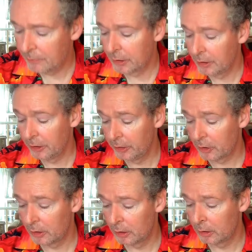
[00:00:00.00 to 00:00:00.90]
African
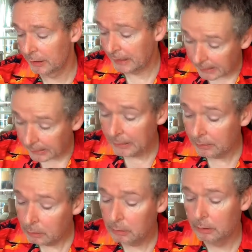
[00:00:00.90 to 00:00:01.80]
guitar,
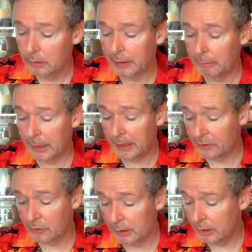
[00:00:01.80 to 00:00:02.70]
again, and
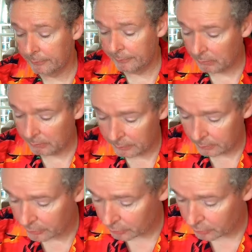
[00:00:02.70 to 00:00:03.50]
bass on it, very, very